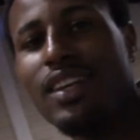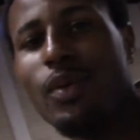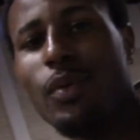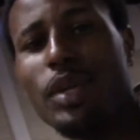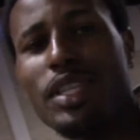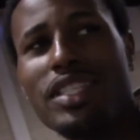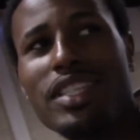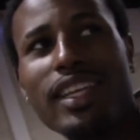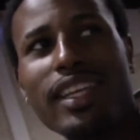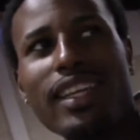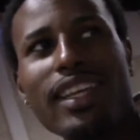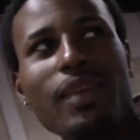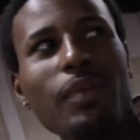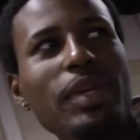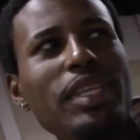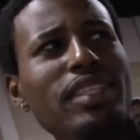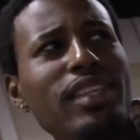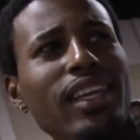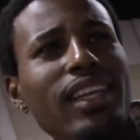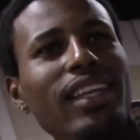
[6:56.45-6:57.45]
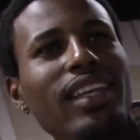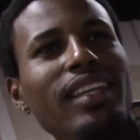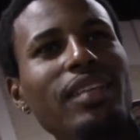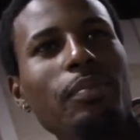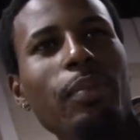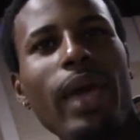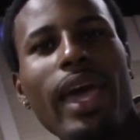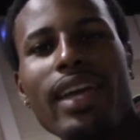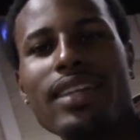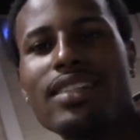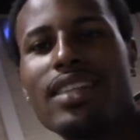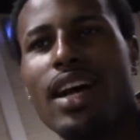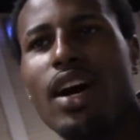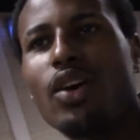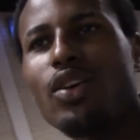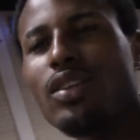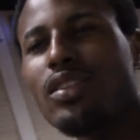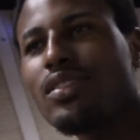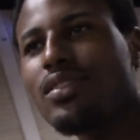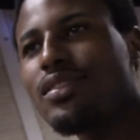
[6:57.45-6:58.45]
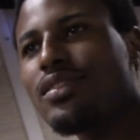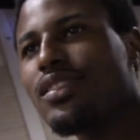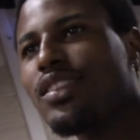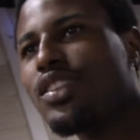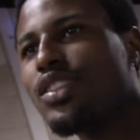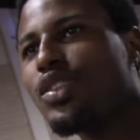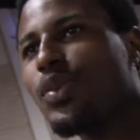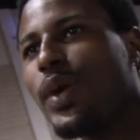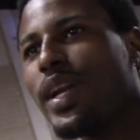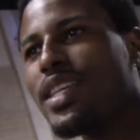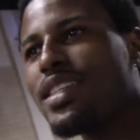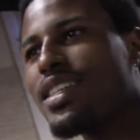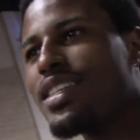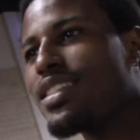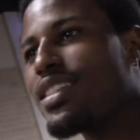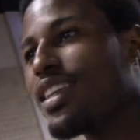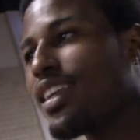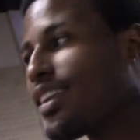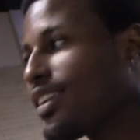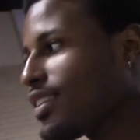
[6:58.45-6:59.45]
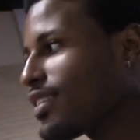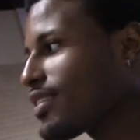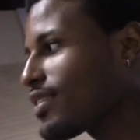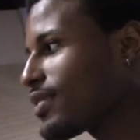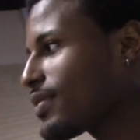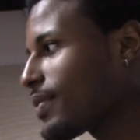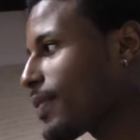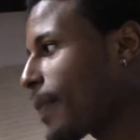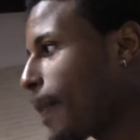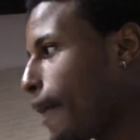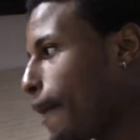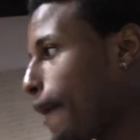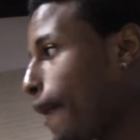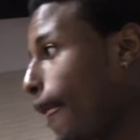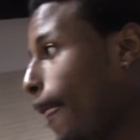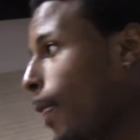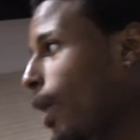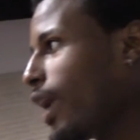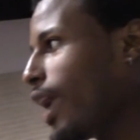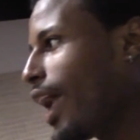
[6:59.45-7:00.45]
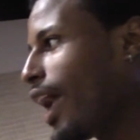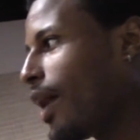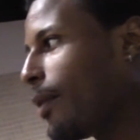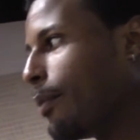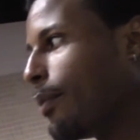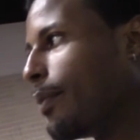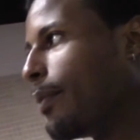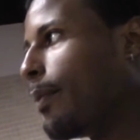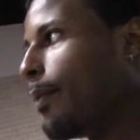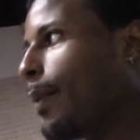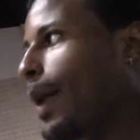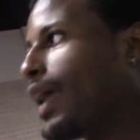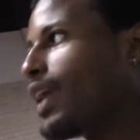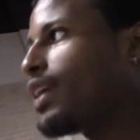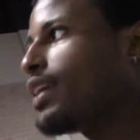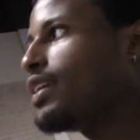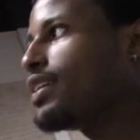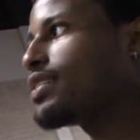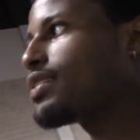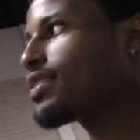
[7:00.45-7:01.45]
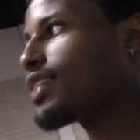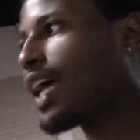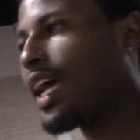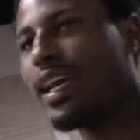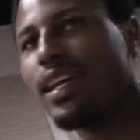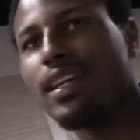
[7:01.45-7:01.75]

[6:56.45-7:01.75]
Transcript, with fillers: we chilling. We chilling. We chill. Eventually, we will find Mikey. Yeah, eventually. Mikey is like